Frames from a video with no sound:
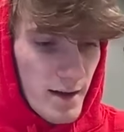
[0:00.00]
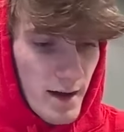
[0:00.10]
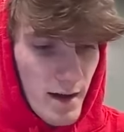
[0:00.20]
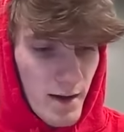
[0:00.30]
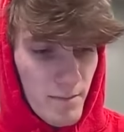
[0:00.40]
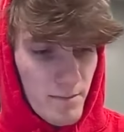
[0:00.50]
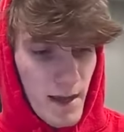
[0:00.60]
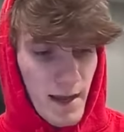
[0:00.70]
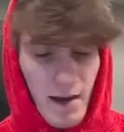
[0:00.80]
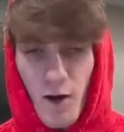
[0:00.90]

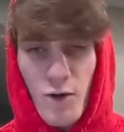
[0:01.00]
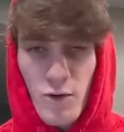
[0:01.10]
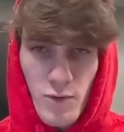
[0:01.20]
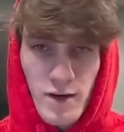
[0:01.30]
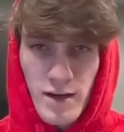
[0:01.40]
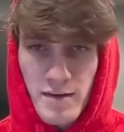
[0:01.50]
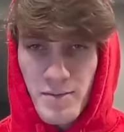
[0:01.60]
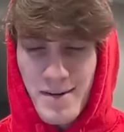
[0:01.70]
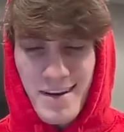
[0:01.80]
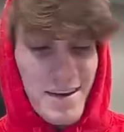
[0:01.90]
And all organisms
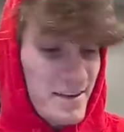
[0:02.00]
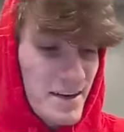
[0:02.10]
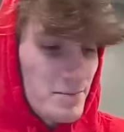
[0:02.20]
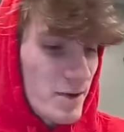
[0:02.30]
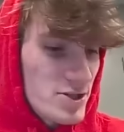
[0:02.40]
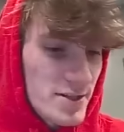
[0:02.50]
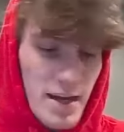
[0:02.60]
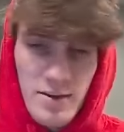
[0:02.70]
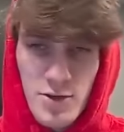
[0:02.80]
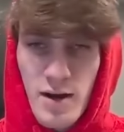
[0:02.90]
besides sea sponges
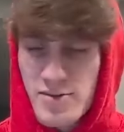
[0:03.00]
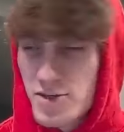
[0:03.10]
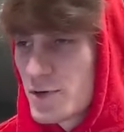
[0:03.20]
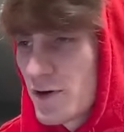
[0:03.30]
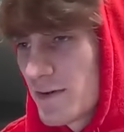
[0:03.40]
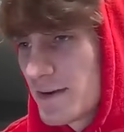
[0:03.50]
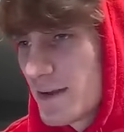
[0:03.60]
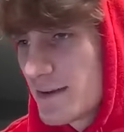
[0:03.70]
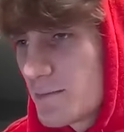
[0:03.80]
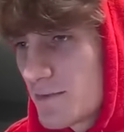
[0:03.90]
do have true nervous
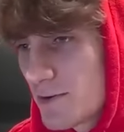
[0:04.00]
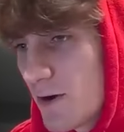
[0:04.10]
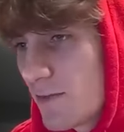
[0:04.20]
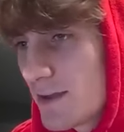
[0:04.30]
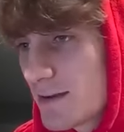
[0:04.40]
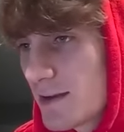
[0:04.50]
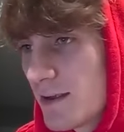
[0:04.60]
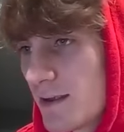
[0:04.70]
systems regardless.